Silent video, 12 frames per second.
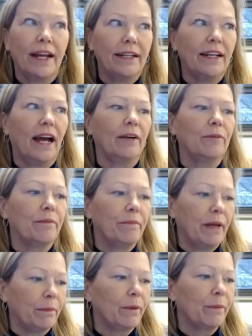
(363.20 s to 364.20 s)
night, I
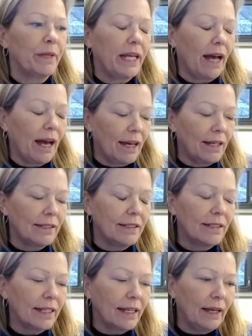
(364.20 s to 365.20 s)
remember,
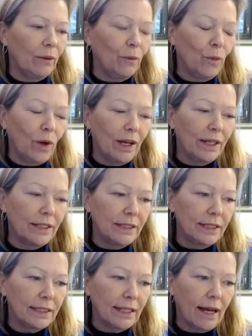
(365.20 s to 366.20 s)
because it
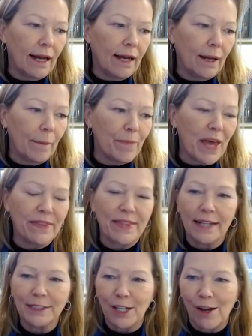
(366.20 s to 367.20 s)
was, at
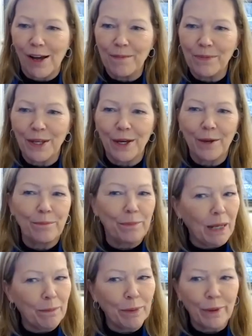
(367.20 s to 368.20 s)
that time, the
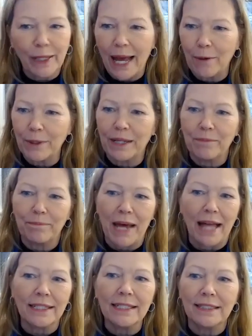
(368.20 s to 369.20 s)
paper counting
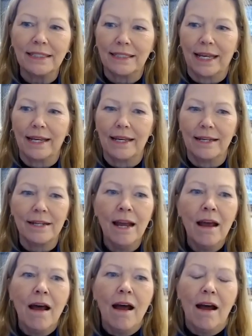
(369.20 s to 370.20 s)
ballots, and
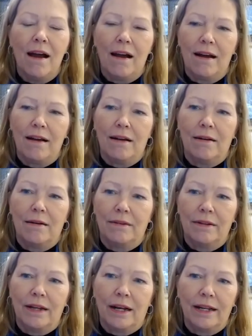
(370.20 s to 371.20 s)

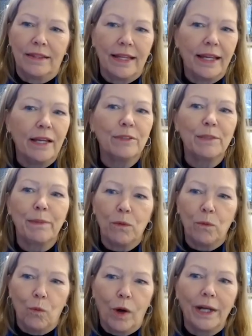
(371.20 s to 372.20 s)
I think it was
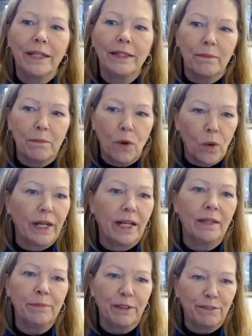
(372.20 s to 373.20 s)
about 1 in the
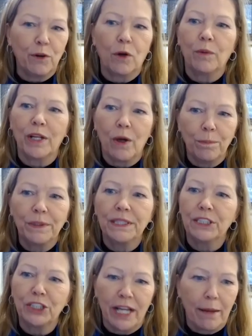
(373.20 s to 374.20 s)
morning before we opened
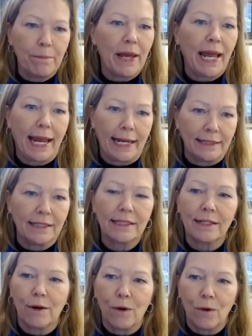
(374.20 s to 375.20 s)
the champagne.
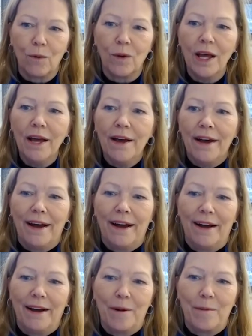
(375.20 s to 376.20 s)
So
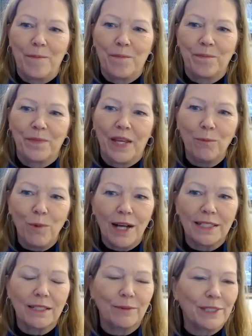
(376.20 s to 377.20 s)
it
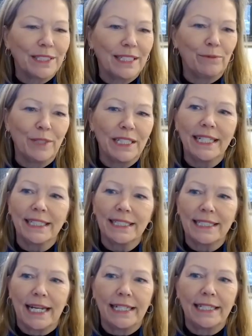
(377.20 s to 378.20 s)
was a really
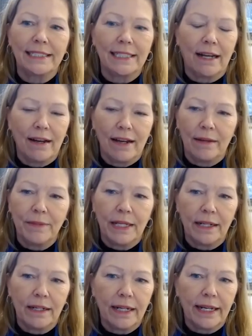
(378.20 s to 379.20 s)
exciting time, and
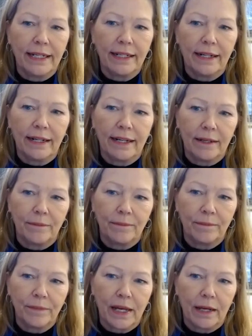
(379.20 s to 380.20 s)
I
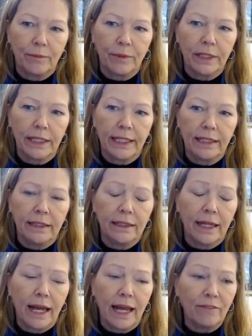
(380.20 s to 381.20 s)
really,
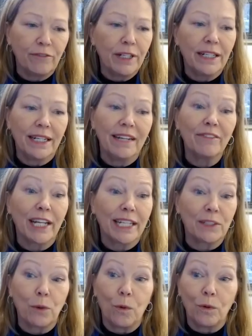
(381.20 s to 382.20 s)
it never
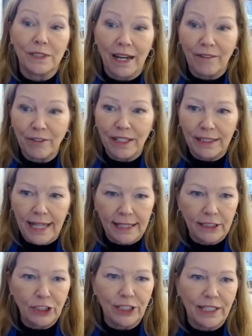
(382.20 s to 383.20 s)
gets old. Every
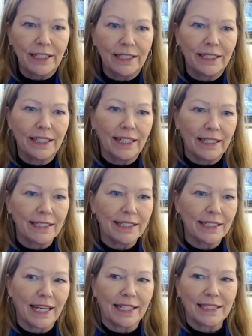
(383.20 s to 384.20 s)
election
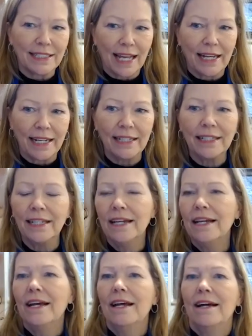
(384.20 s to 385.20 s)
is exciting.
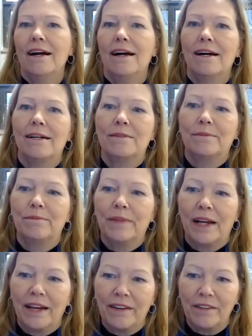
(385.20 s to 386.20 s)
I
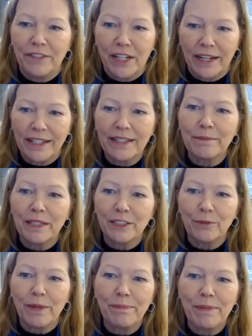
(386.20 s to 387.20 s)
have 9 of them
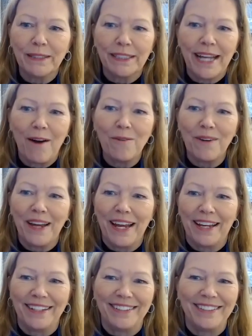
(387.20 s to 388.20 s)
under my belt now,
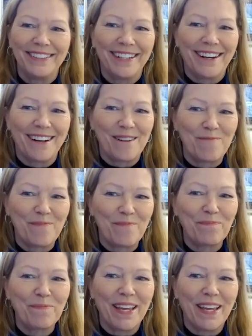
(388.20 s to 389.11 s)
and I